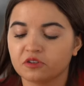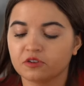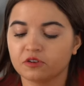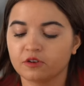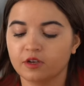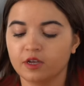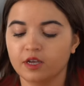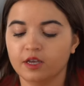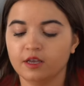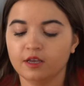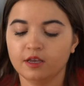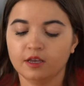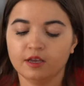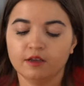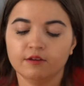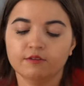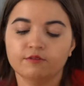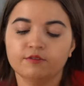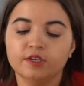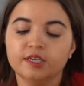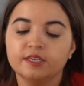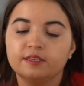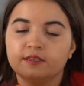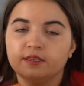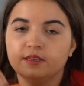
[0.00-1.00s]
So
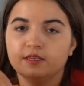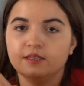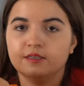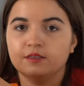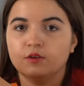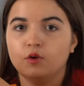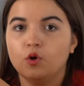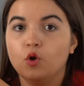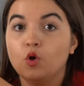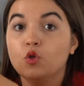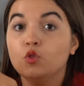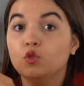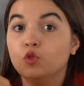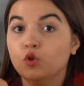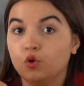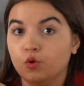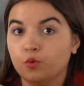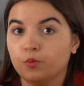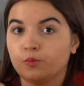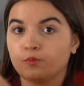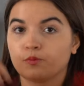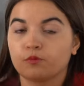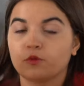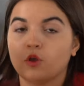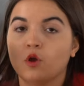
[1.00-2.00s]
this is a
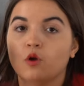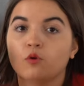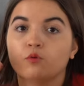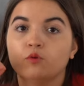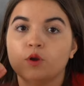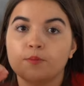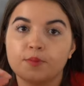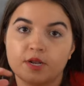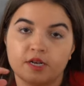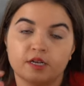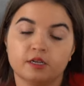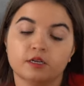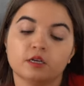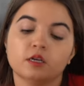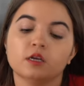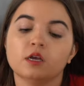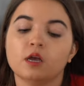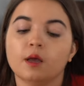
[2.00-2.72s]
nœud, a ribbon,